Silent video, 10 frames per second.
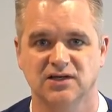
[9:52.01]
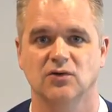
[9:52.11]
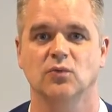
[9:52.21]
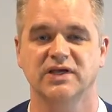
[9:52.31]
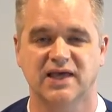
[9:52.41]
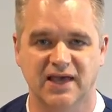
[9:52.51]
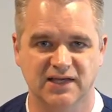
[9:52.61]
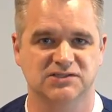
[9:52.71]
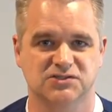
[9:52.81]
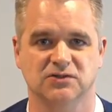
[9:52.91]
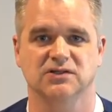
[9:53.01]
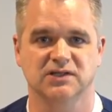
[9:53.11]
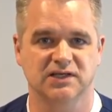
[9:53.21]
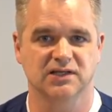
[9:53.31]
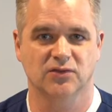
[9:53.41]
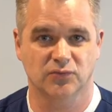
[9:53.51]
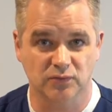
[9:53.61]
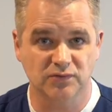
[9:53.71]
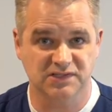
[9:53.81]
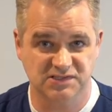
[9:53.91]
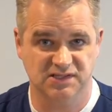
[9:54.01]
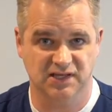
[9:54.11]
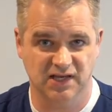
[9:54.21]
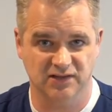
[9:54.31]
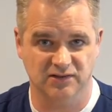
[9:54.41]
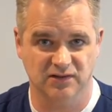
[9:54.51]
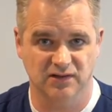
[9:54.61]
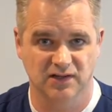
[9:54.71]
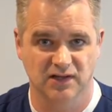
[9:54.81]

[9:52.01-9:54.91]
we can certainly get through this together.